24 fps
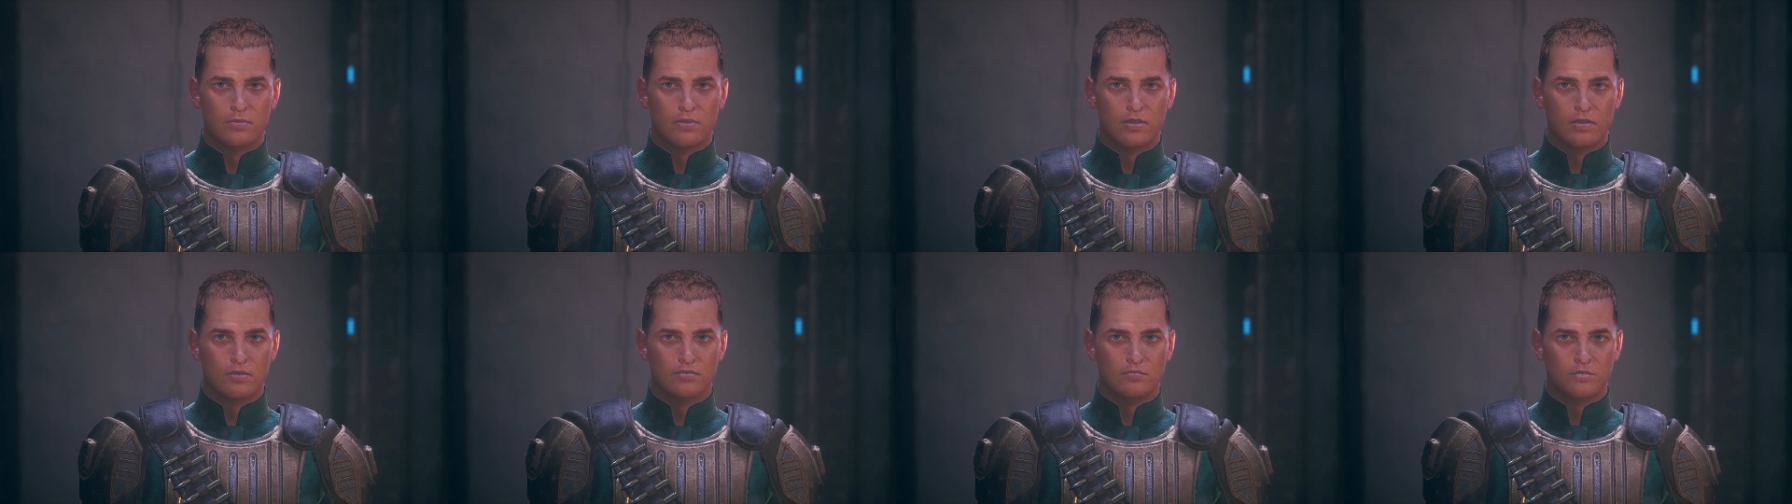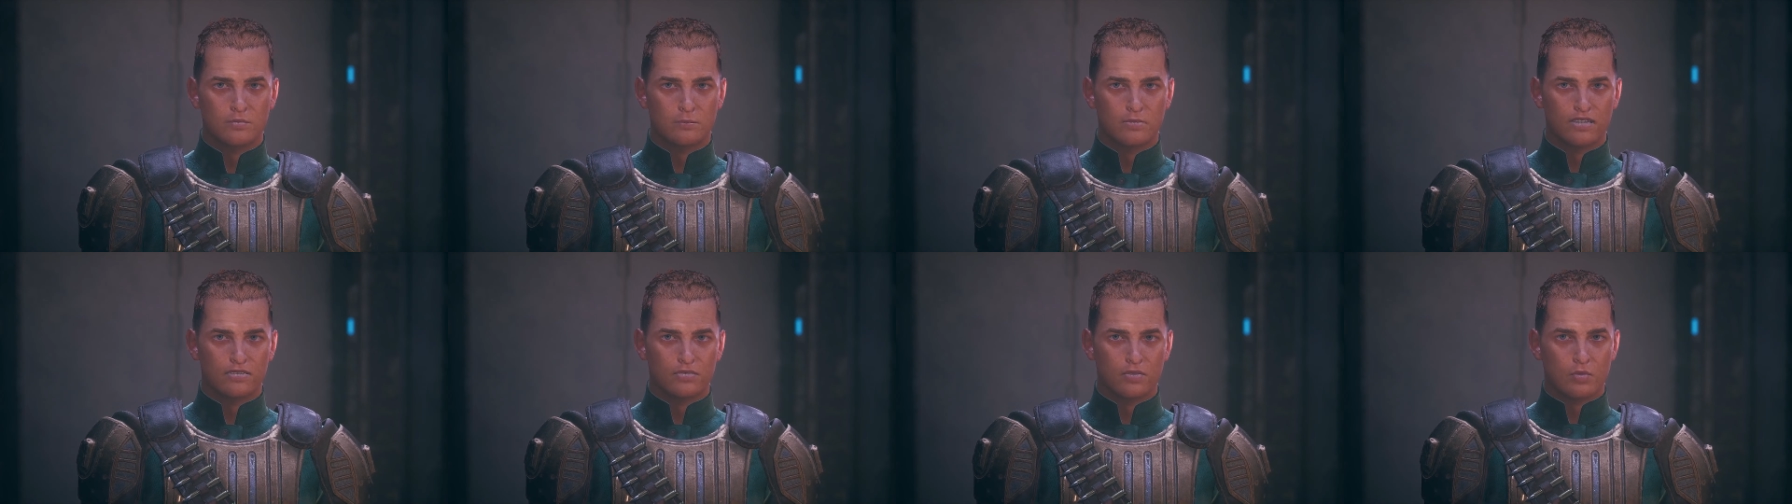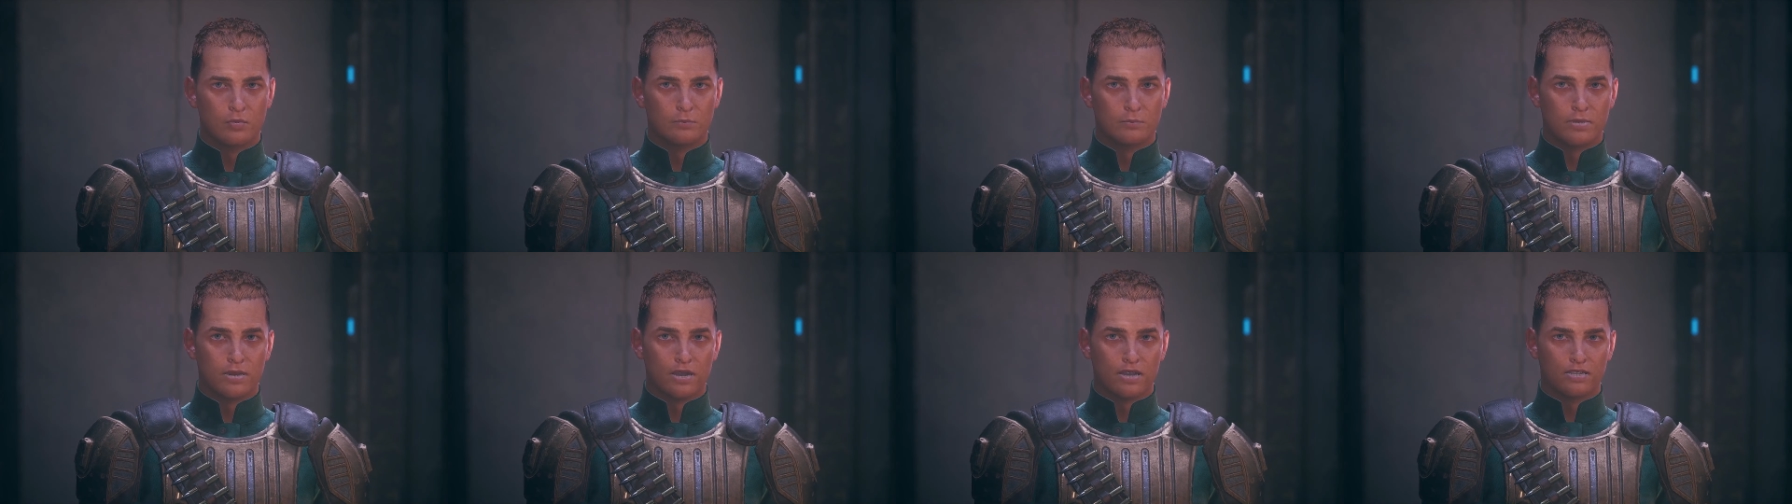and if she'd be so
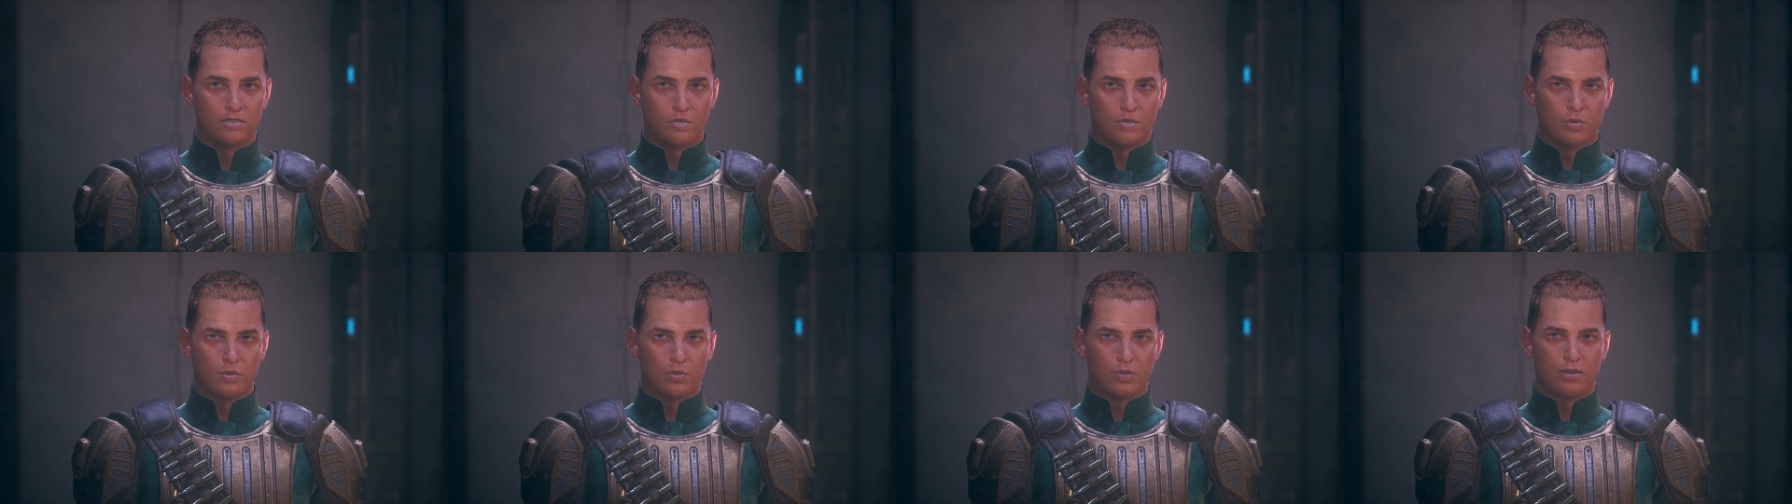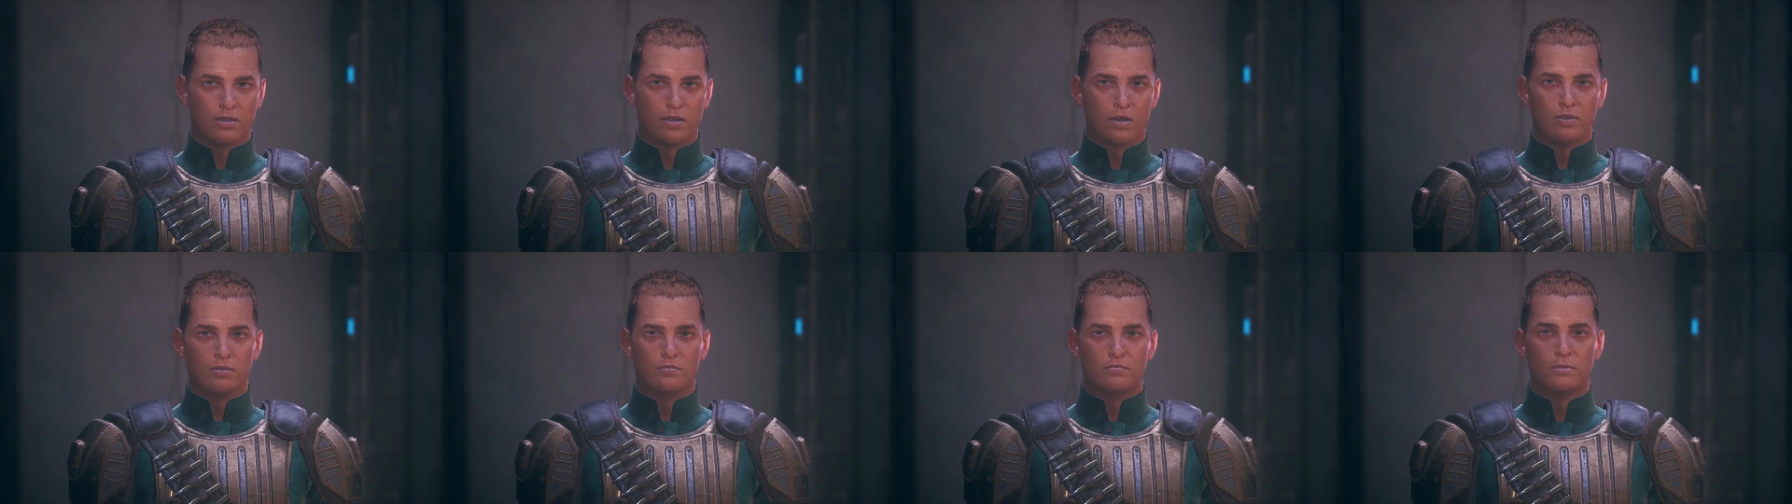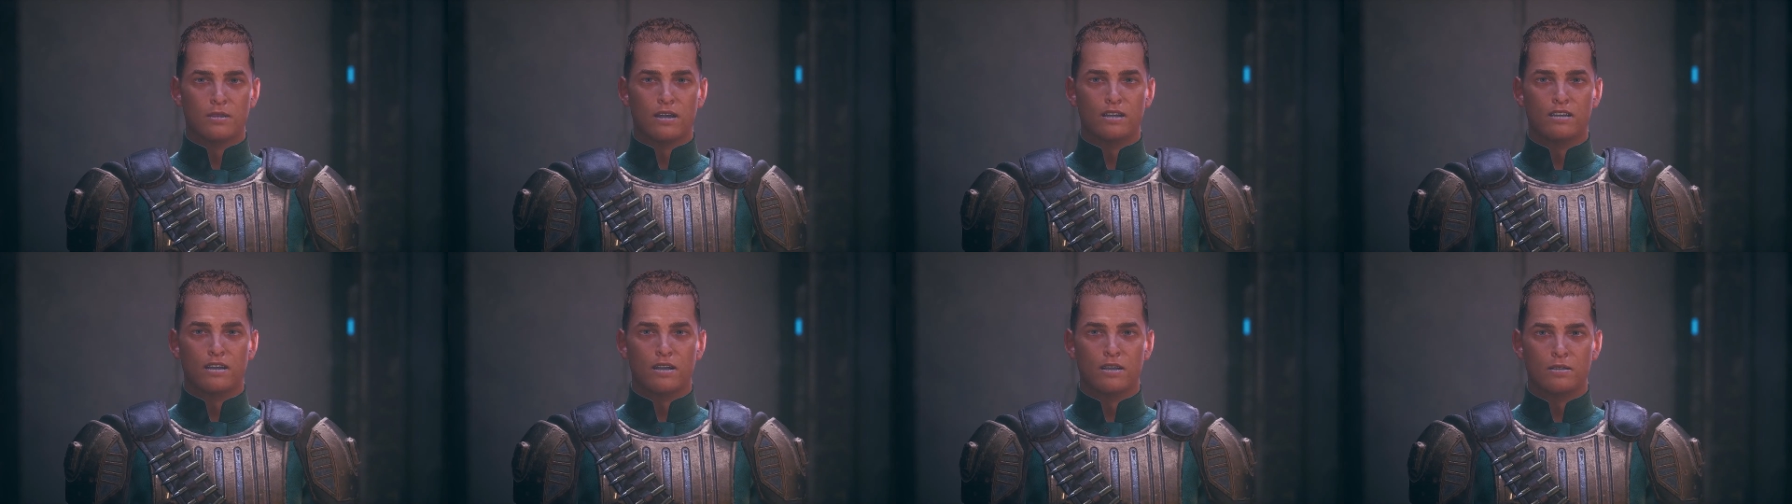obliged to get off
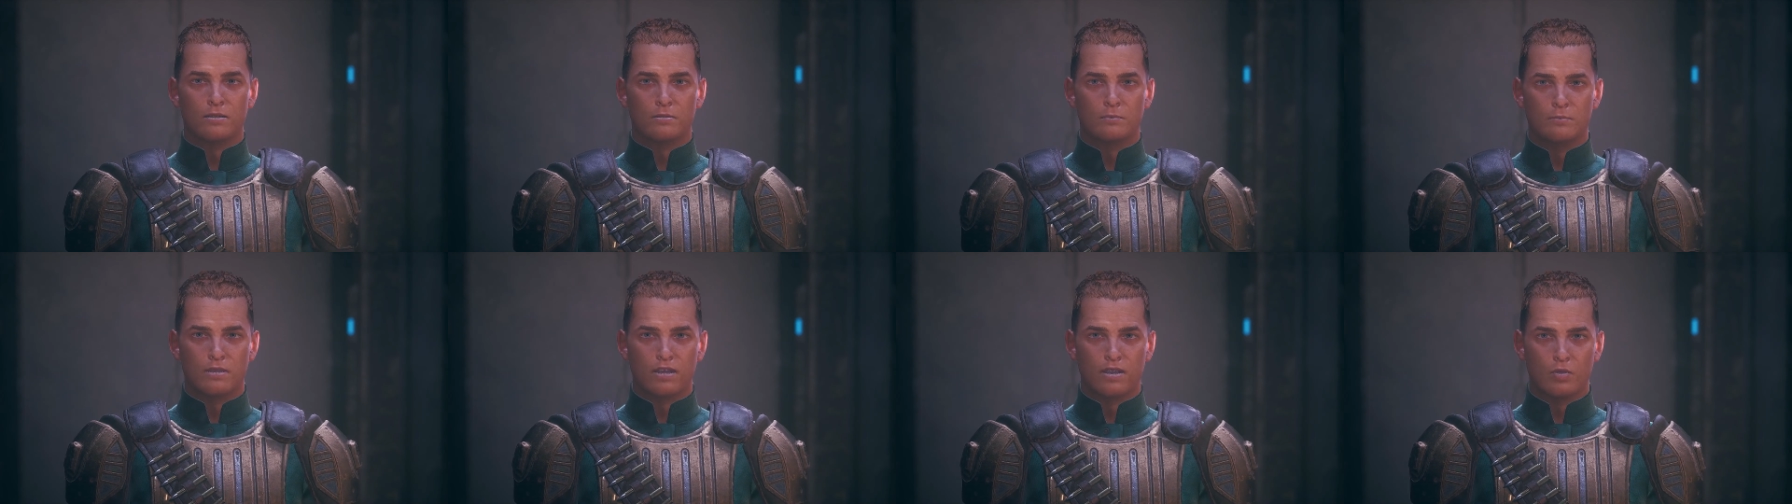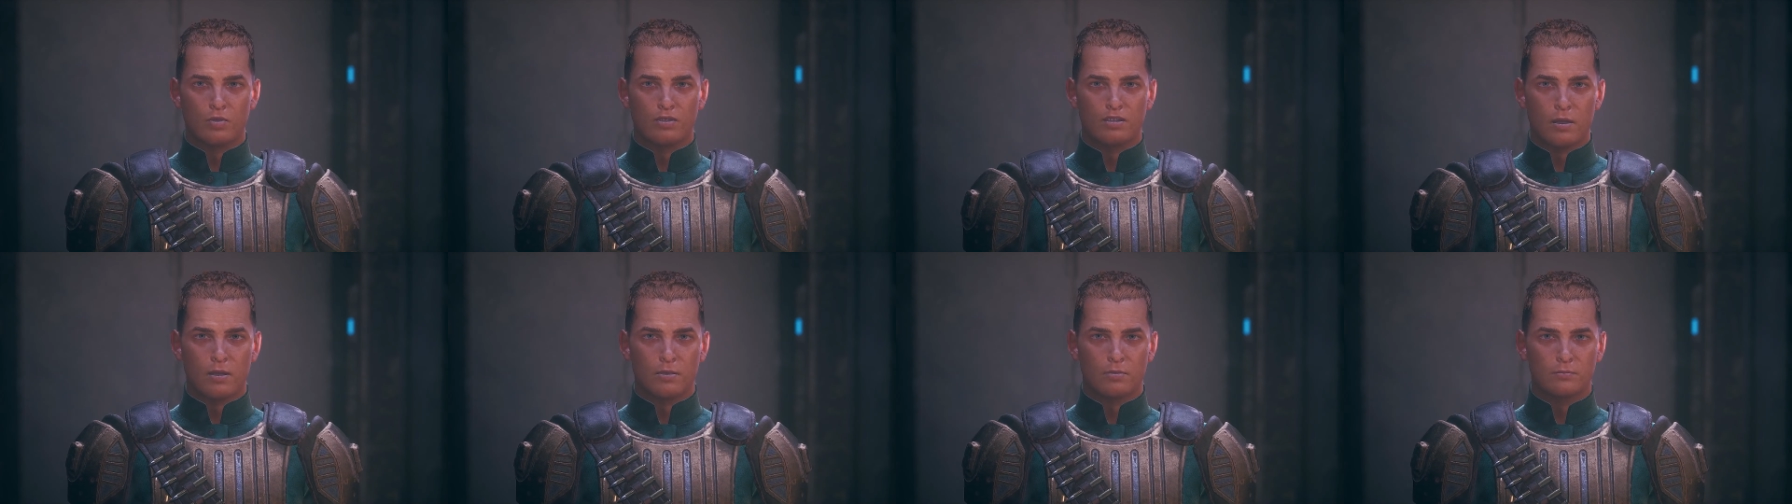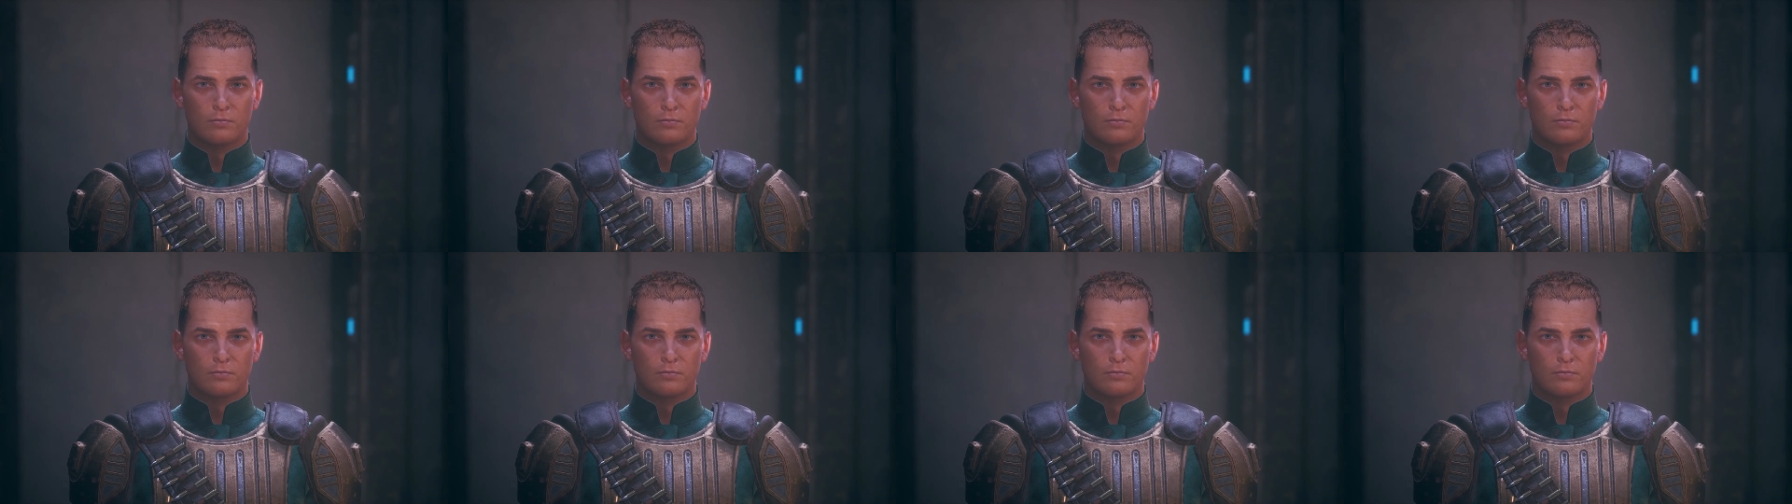my ass about it.